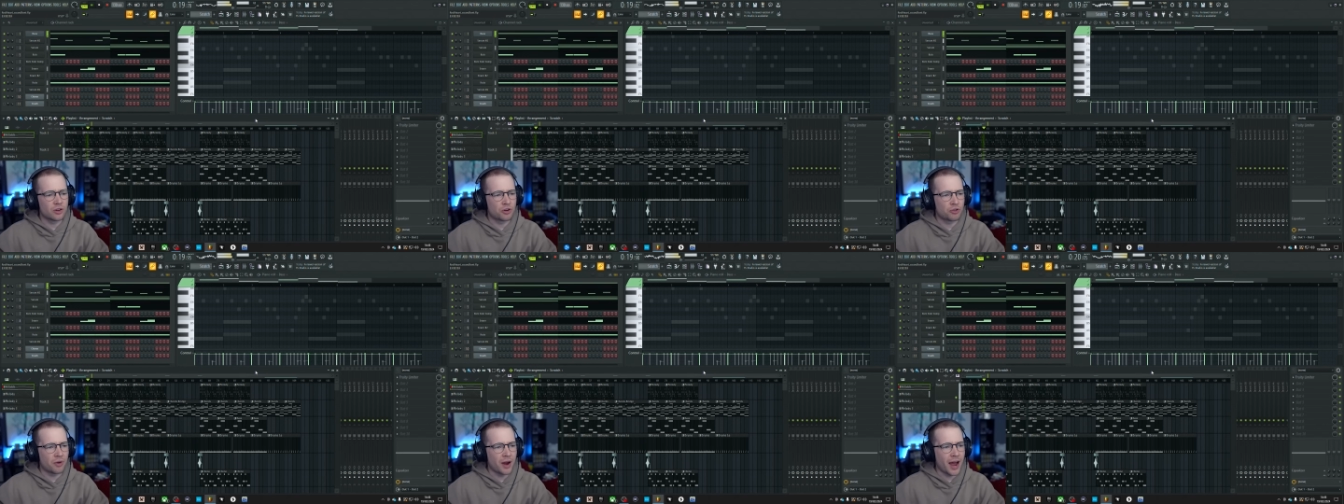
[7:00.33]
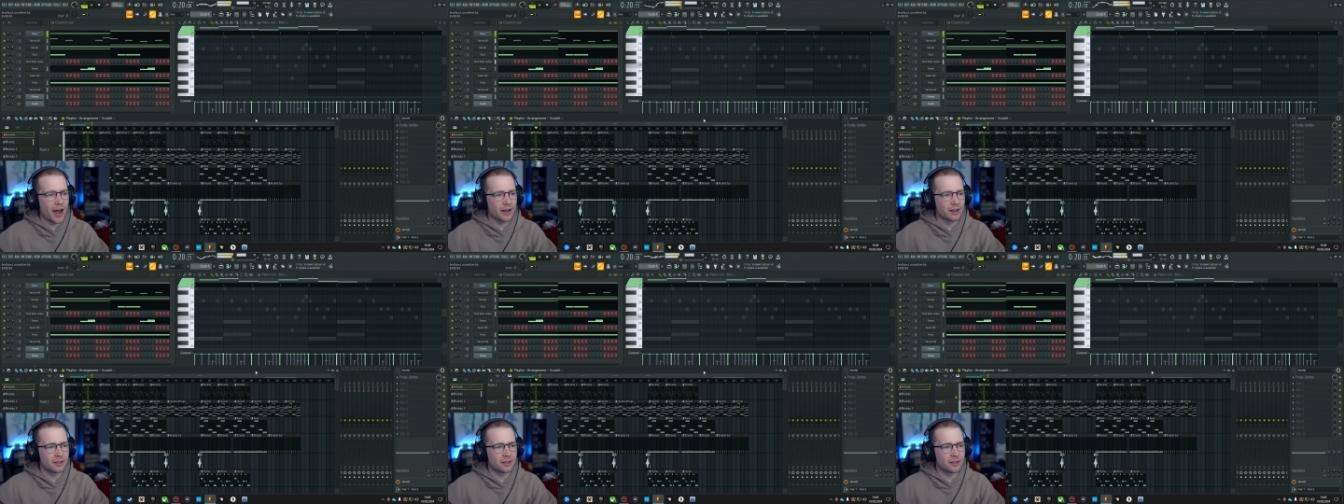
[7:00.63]

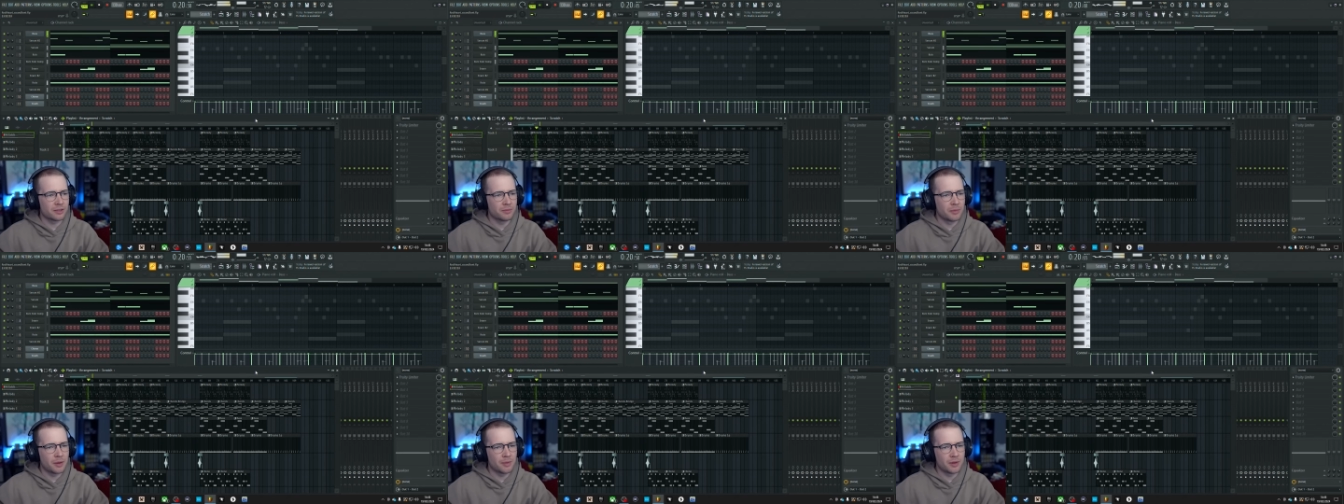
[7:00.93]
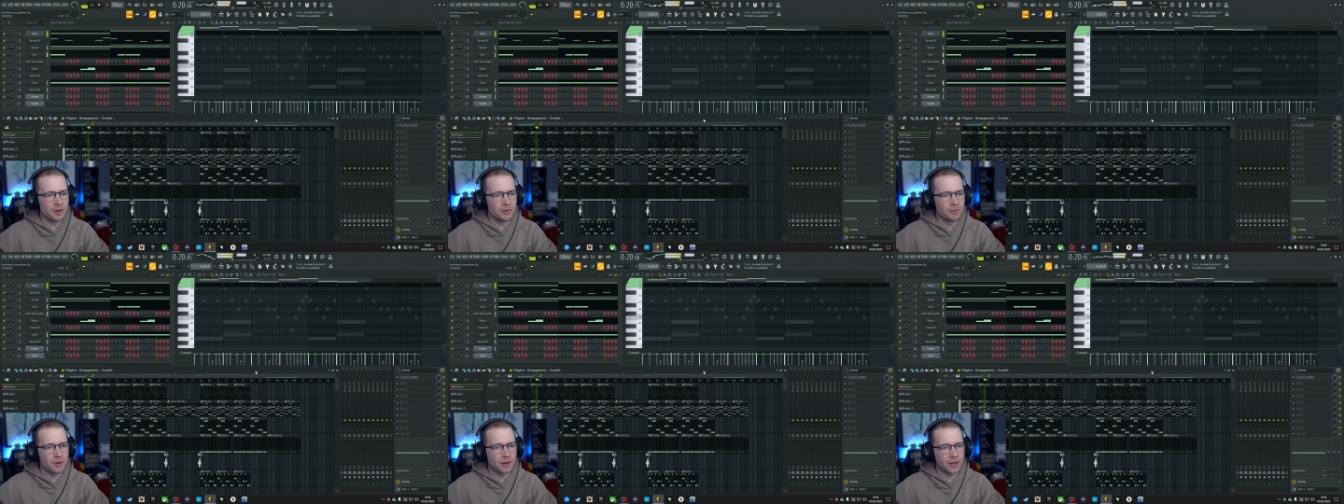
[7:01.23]
cracks.
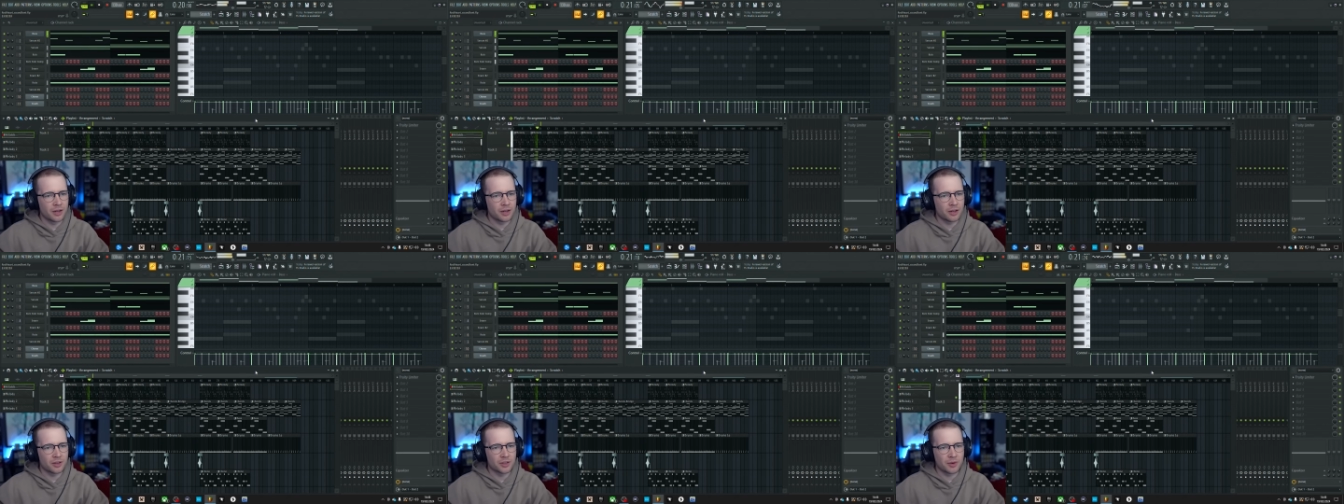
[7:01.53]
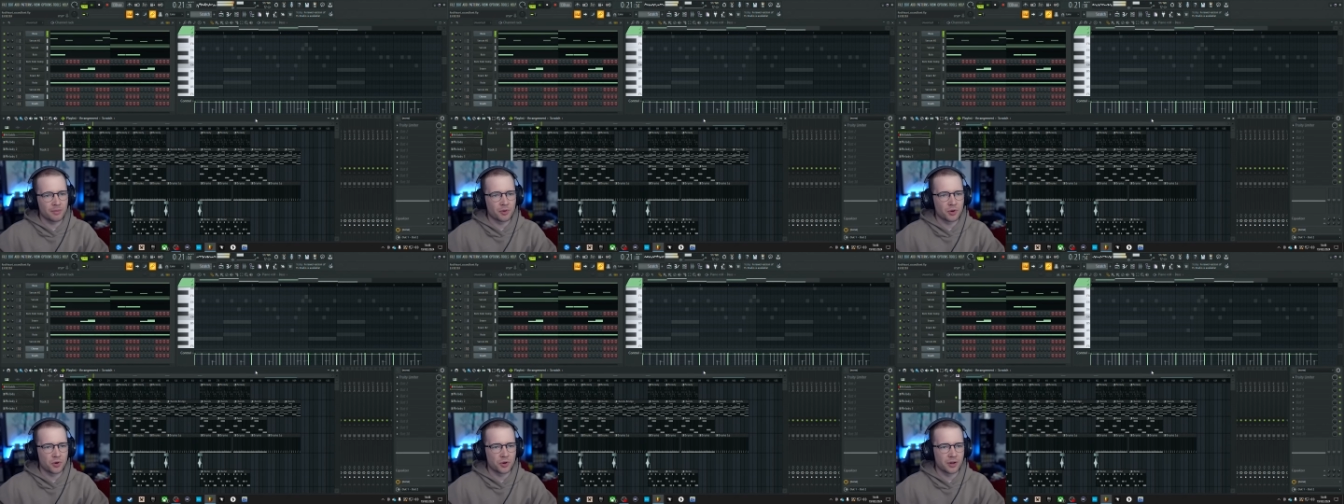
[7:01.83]
Maybe because
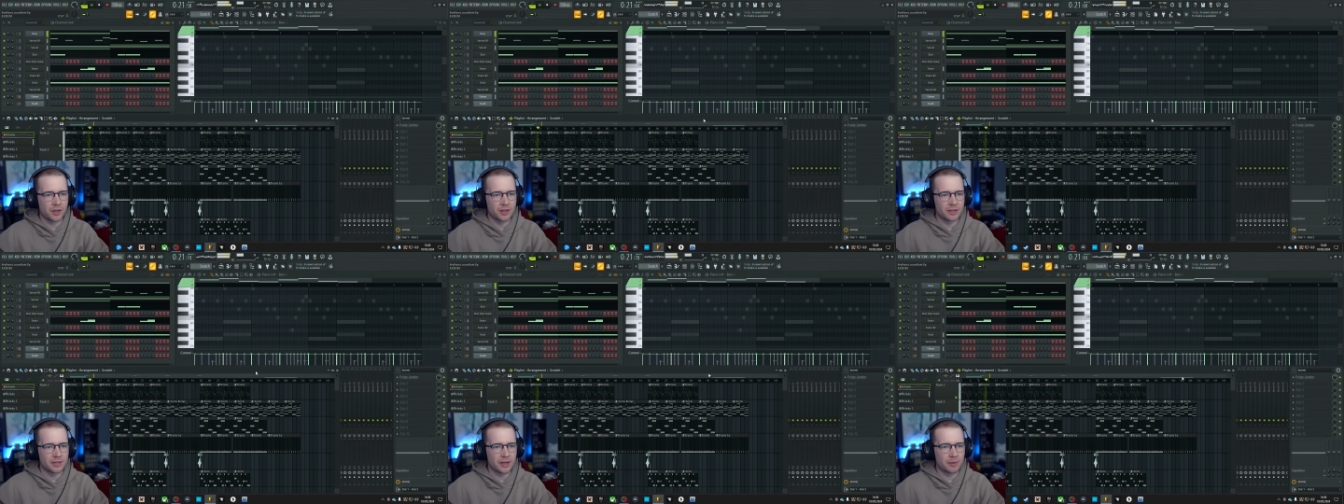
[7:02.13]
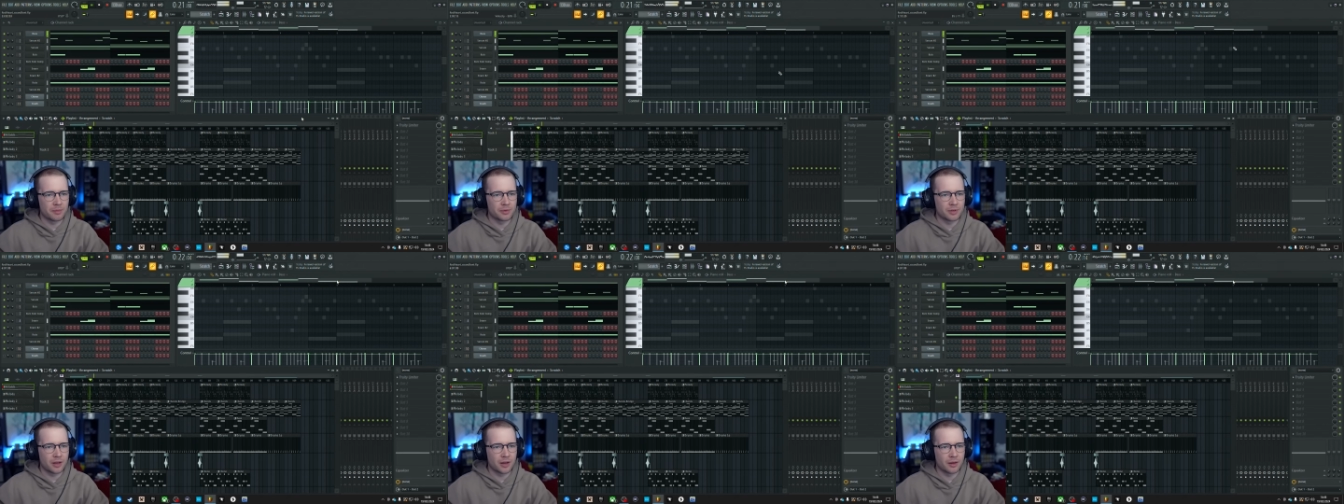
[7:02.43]
I'm recording at the
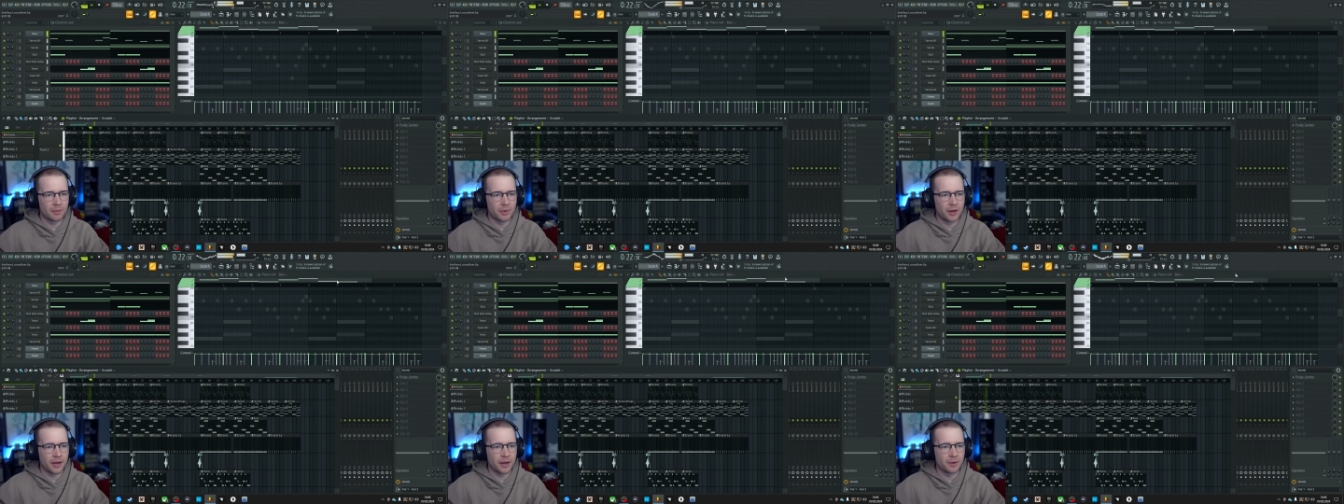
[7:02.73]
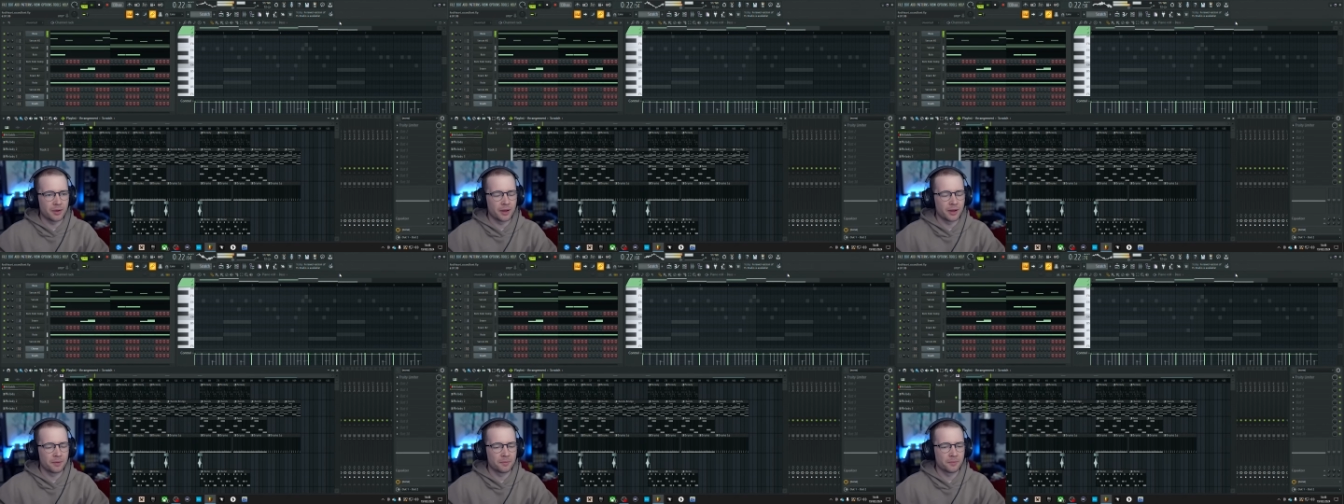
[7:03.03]
same time.
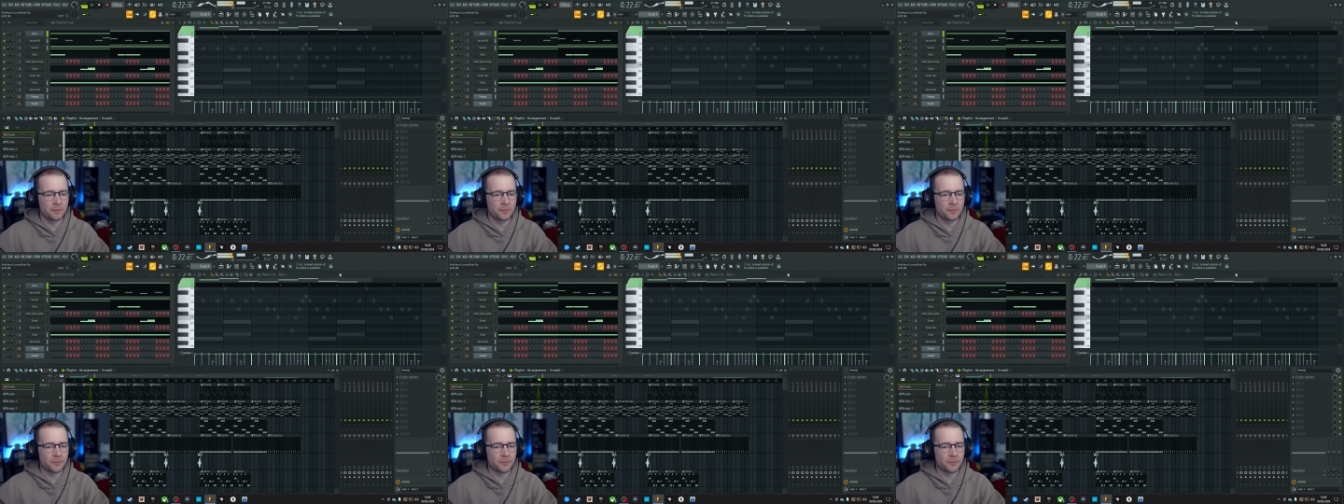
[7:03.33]
Anyway.